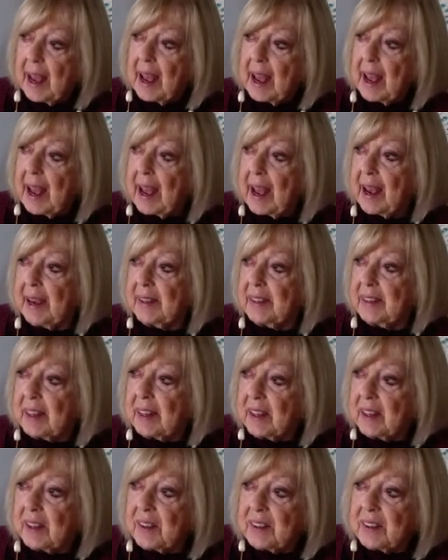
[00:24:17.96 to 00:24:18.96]
And
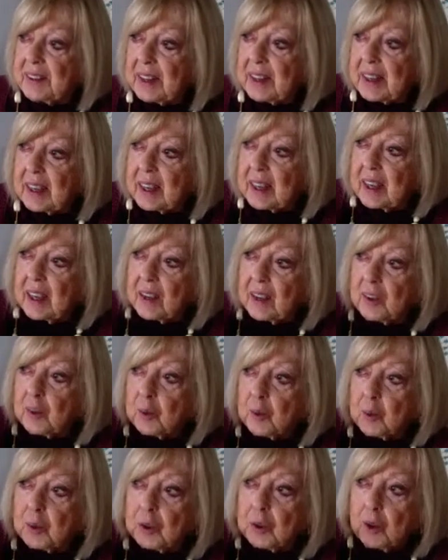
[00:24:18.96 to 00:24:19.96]
the kids
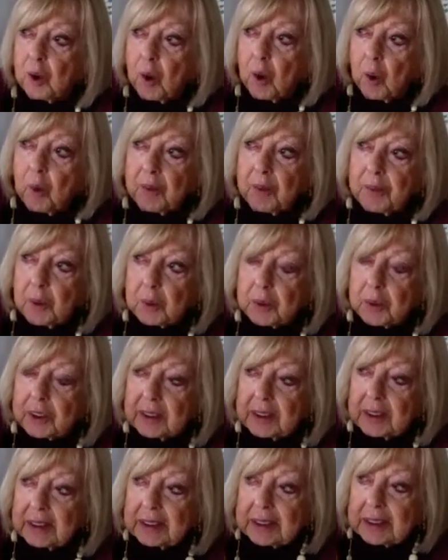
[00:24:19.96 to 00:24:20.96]
would go on those
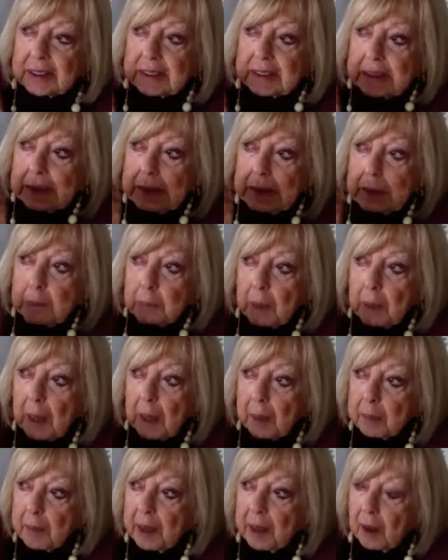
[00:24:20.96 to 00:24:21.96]
little skinny
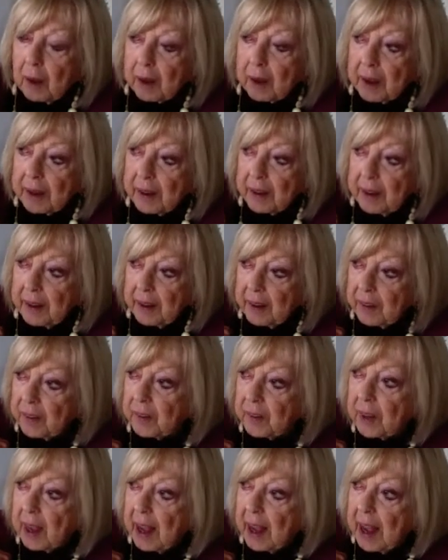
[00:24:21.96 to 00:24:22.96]
balconies
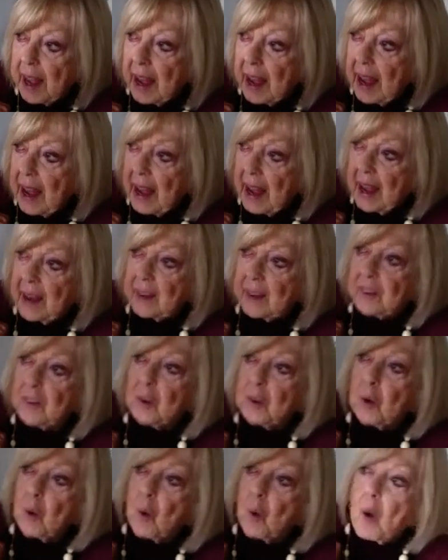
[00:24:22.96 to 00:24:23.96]
and
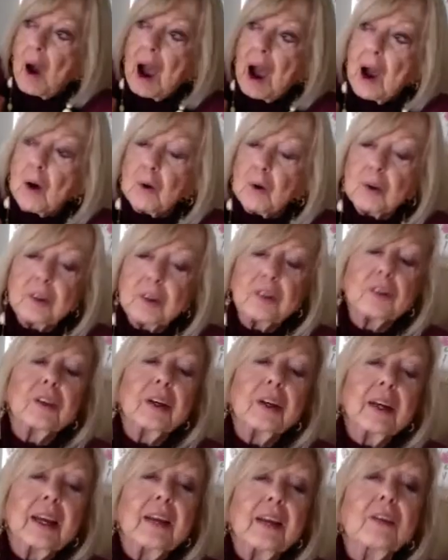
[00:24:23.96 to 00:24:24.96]
go out
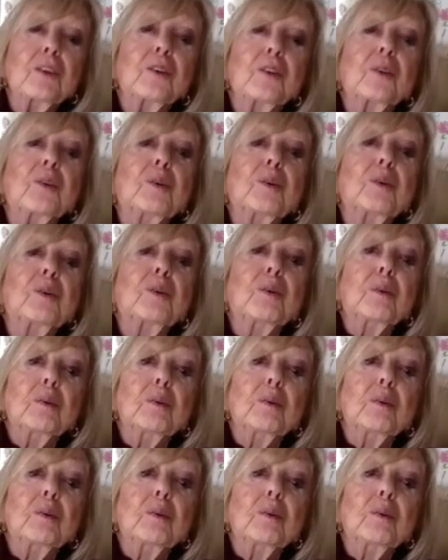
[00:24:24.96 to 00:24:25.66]
into